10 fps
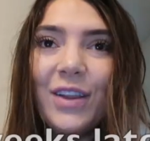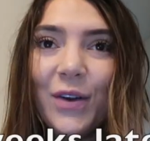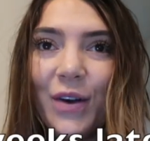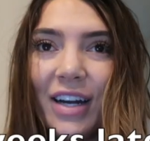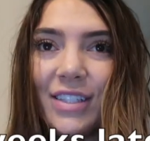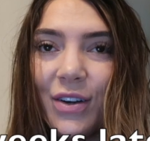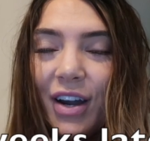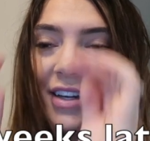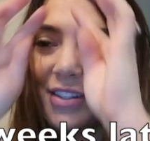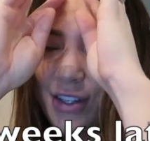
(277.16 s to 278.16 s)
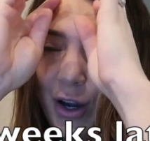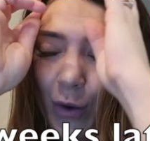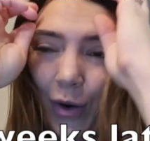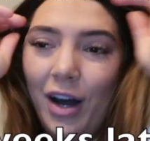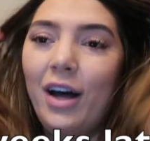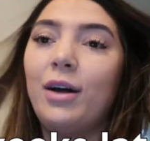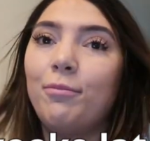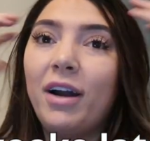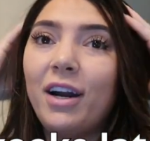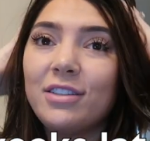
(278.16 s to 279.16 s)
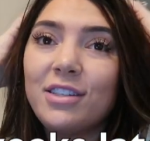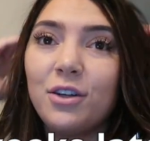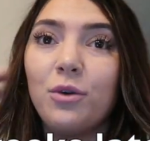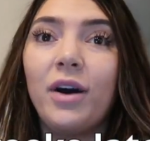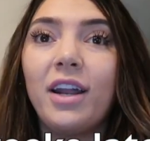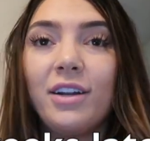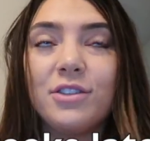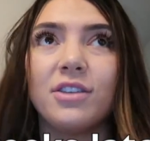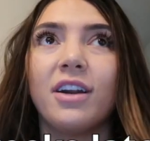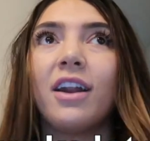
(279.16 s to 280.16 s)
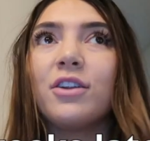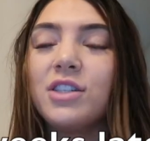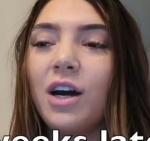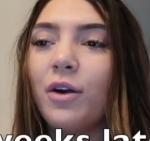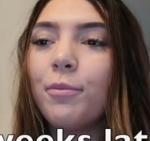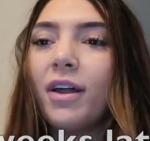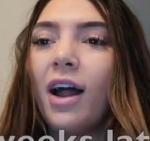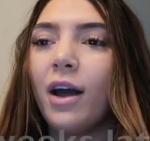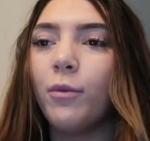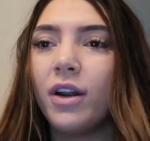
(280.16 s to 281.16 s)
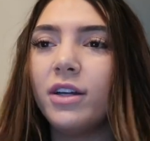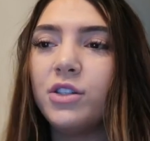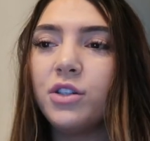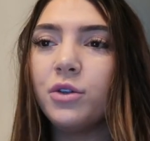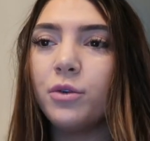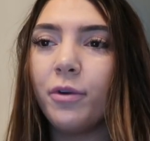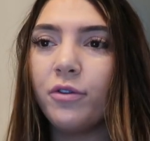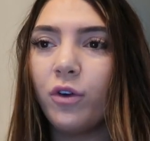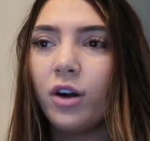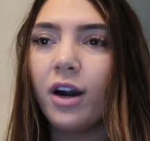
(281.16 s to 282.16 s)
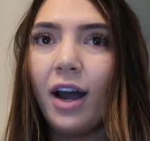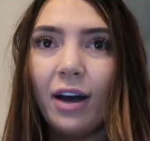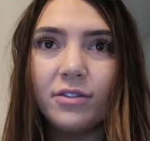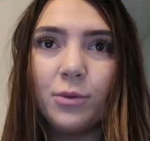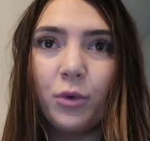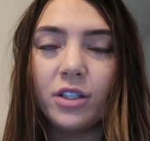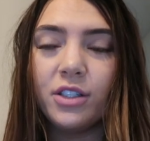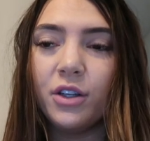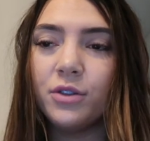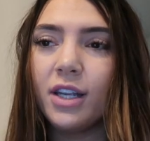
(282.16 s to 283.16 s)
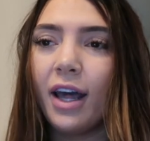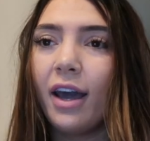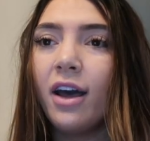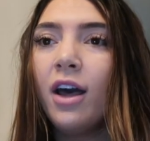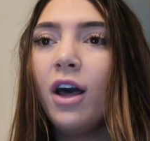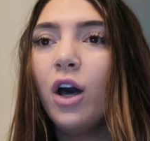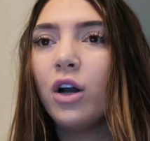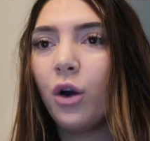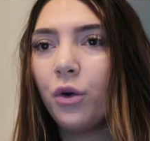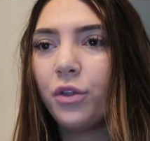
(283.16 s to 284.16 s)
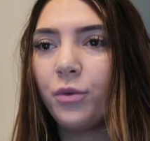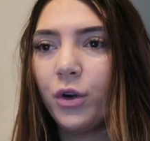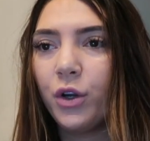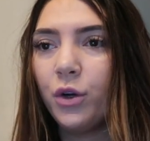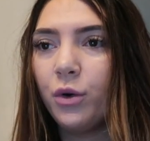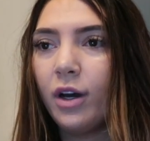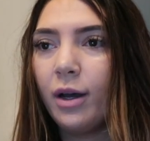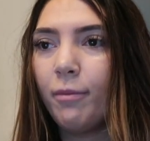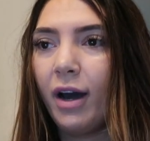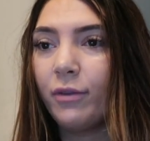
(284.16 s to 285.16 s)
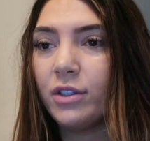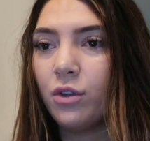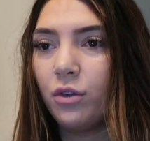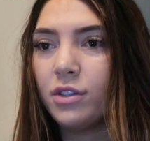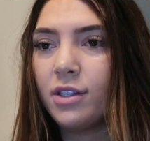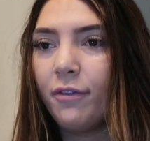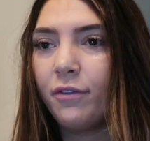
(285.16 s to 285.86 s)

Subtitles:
Hello you guys. Okay, so my hair is still wet. I just got out of the shower, but I wanted to, before I have some work to do today, go through my results